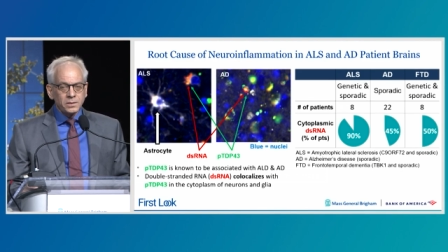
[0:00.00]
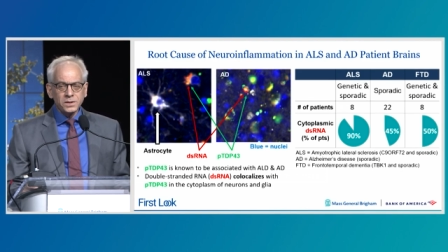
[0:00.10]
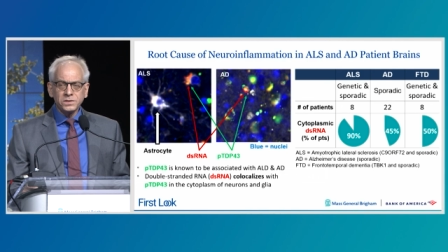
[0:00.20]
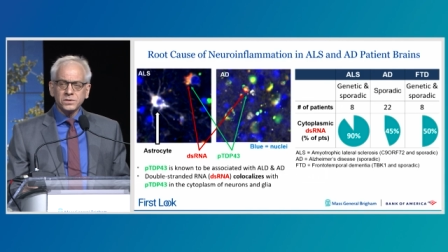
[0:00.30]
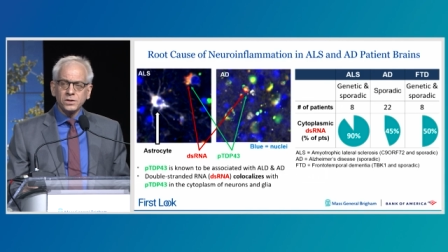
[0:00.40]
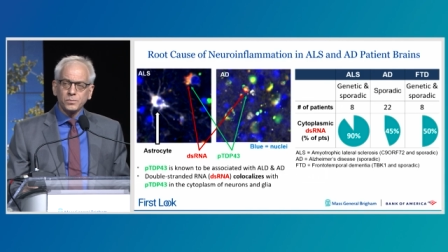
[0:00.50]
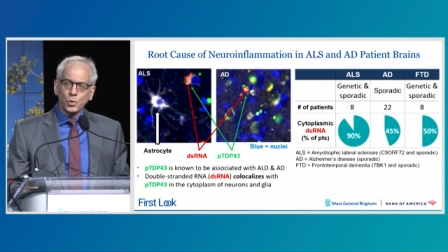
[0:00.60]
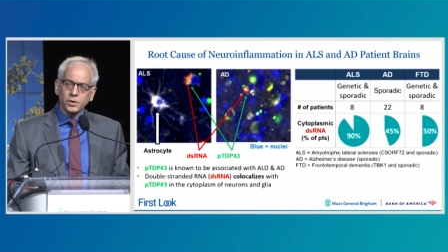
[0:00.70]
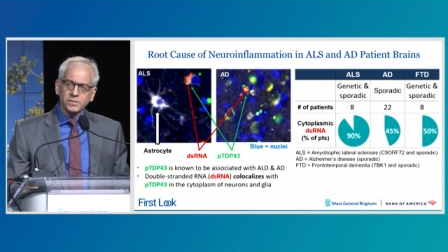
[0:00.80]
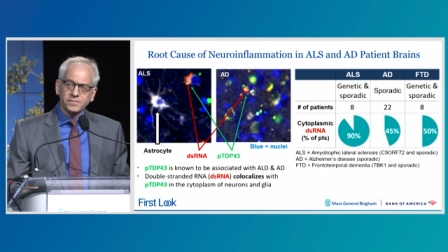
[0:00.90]
This is an
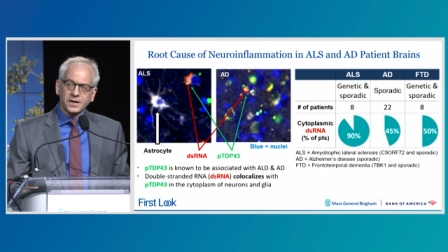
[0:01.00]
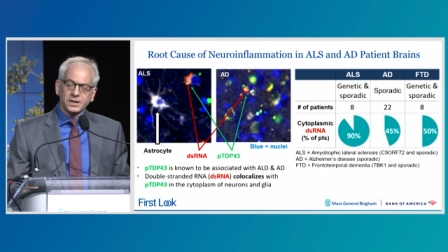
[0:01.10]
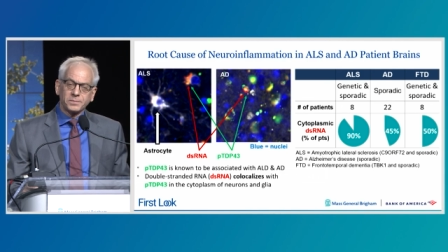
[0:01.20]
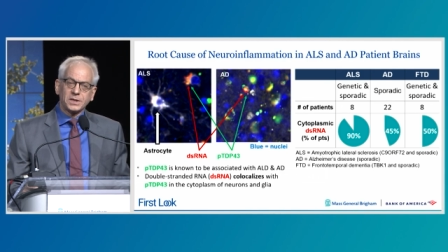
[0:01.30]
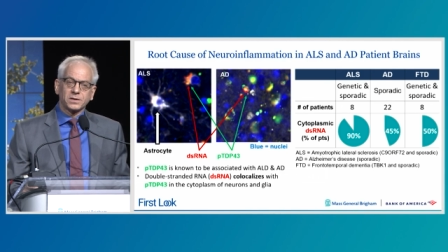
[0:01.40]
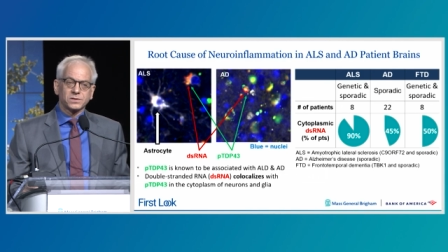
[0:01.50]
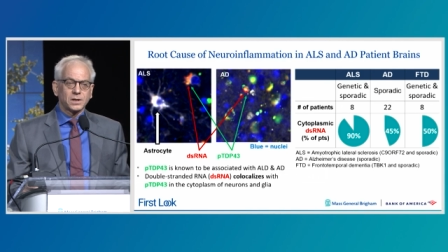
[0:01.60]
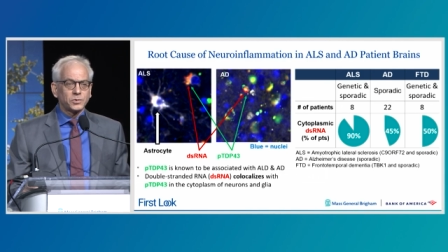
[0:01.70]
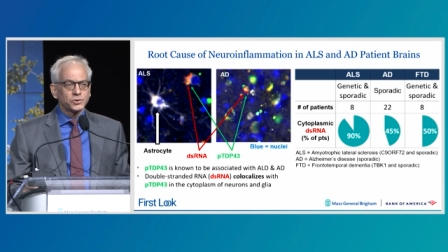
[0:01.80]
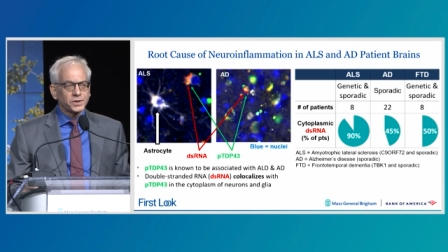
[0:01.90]
important finding because
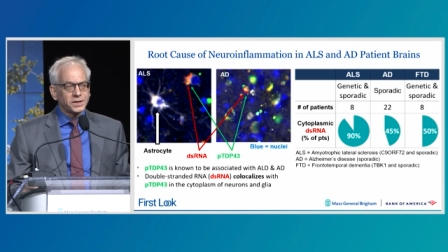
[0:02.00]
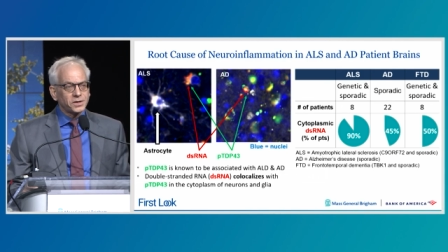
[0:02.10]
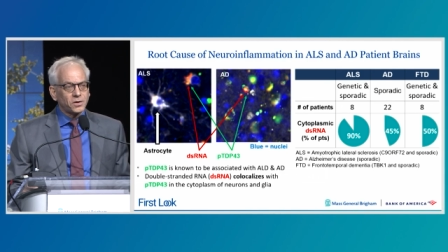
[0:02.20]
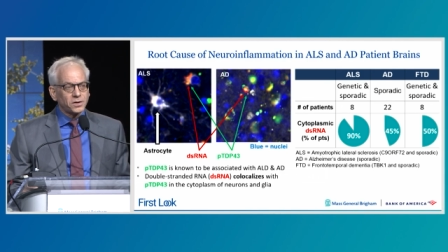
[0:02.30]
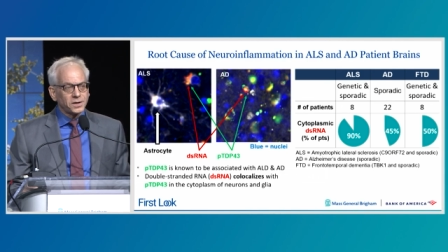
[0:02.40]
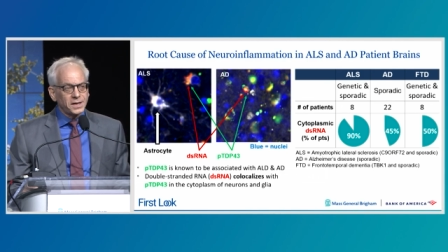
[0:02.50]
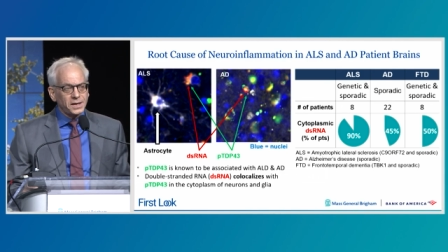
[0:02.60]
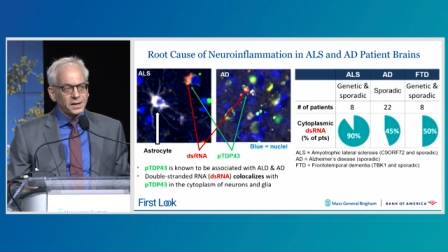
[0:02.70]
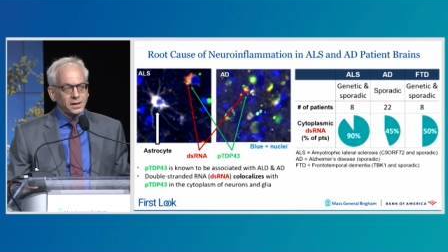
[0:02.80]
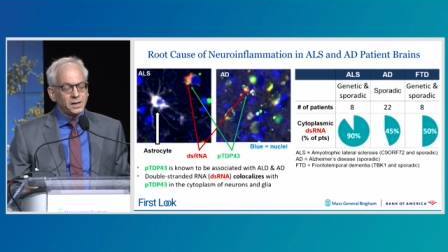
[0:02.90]
double stranded
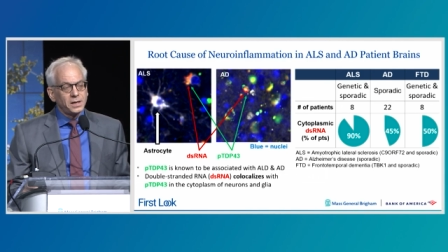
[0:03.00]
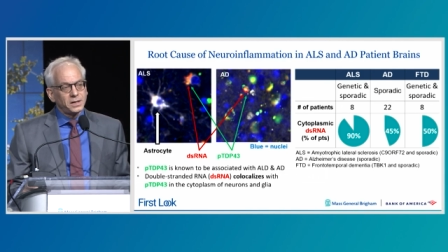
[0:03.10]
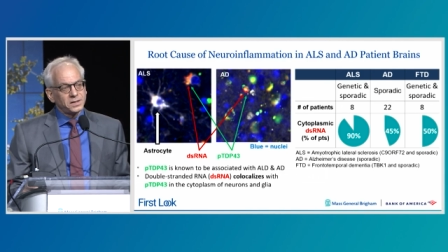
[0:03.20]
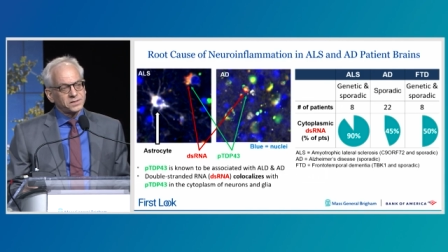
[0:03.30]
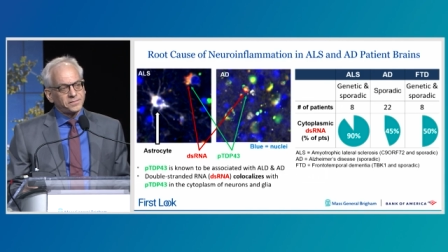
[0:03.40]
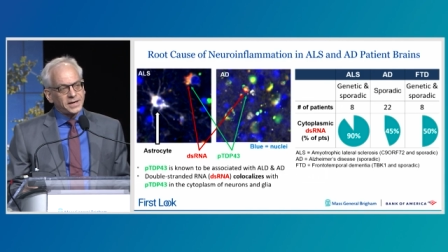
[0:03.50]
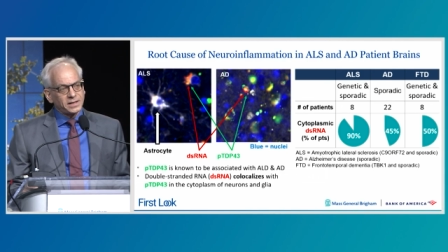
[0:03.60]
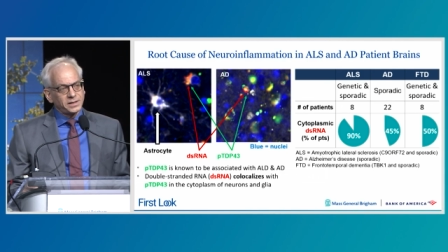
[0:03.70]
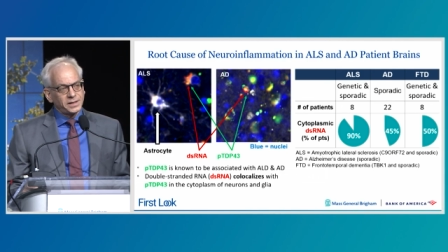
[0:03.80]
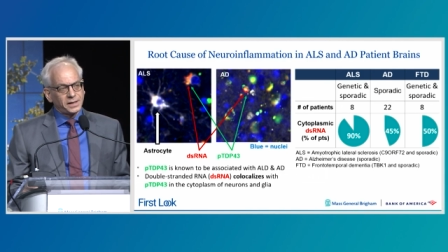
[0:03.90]
RNA is a
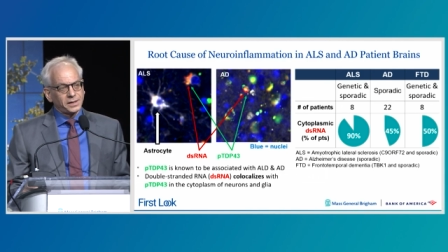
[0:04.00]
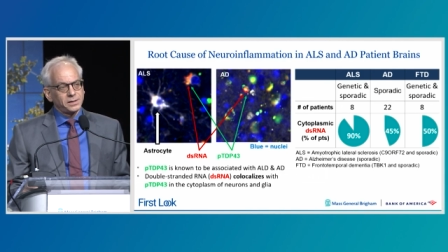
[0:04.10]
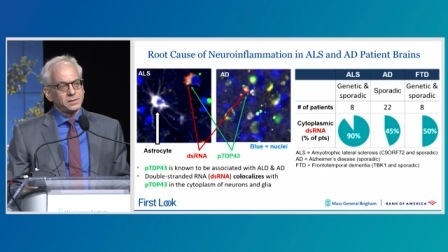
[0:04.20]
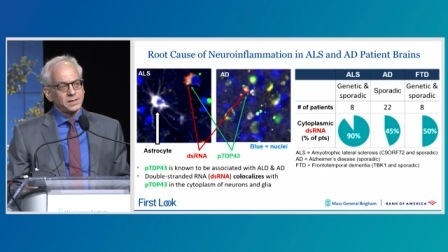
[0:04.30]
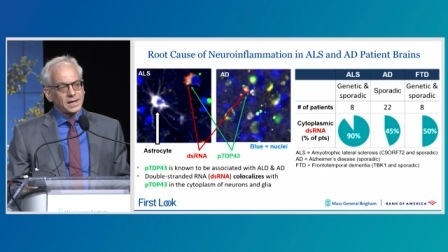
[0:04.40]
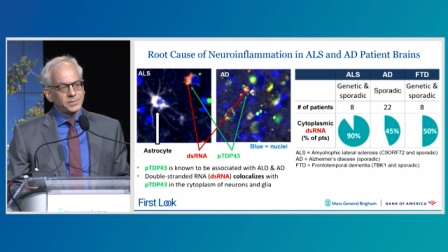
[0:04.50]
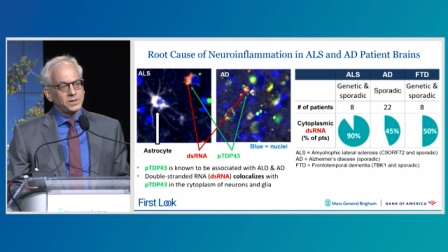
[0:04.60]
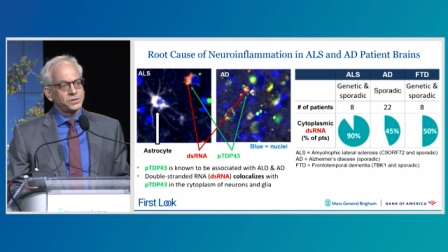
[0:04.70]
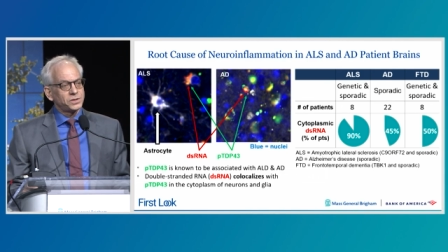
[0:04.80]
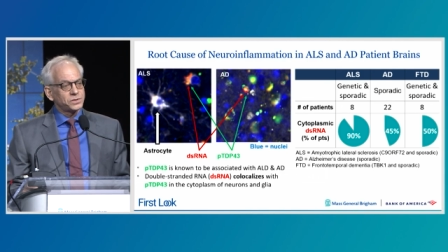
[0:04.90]
validated
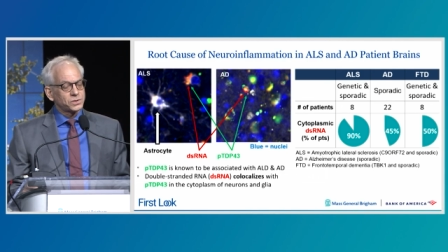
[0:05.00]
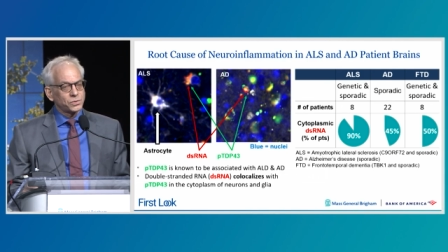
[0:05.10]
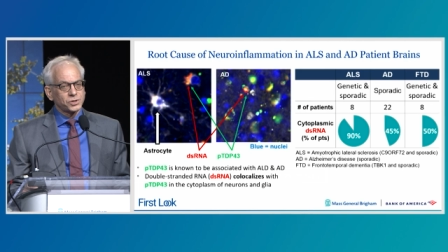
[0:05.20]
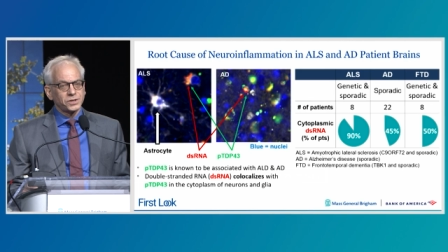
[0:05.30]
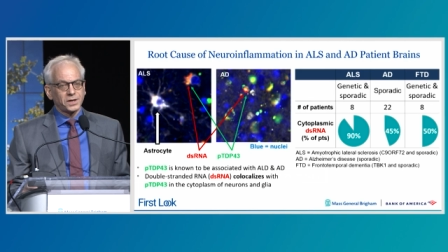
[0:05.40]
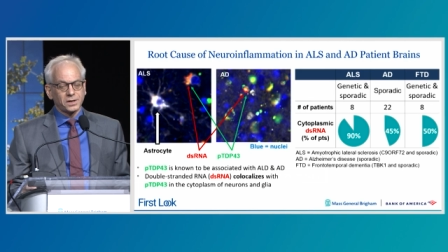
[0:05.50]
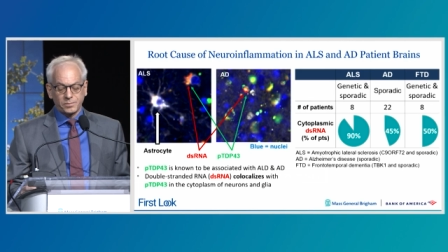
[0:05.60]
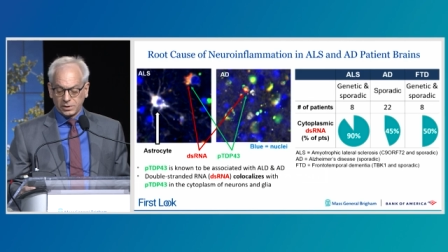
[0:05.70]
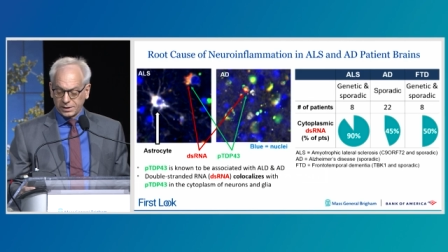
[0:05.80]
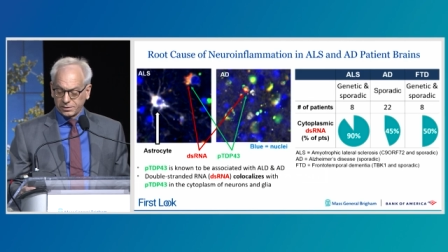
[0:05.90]
damage associated
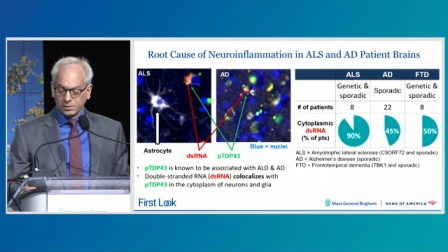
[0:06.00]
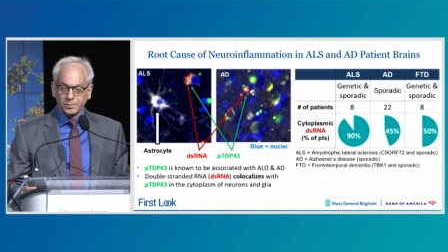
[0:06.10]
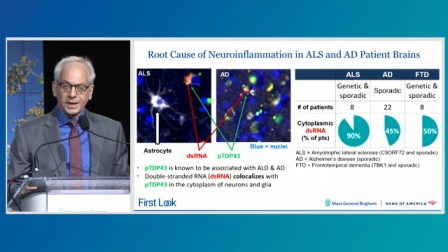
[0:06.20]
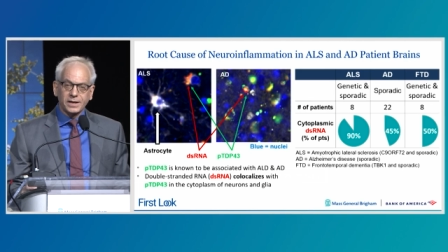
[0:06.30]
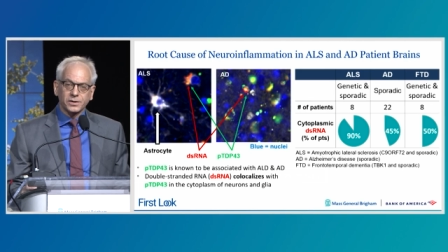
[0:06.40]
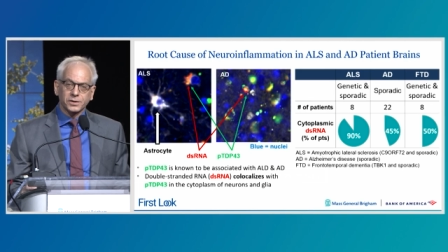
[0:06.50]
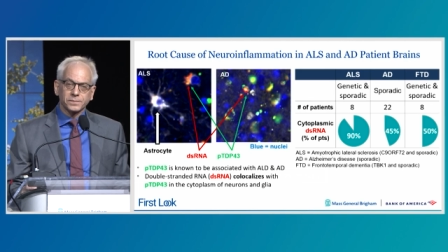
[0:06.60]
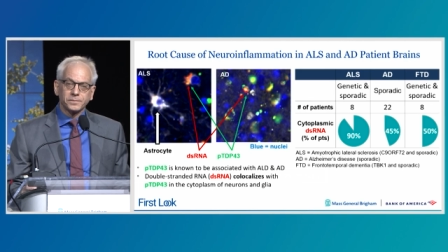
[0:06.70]
molecular pattern.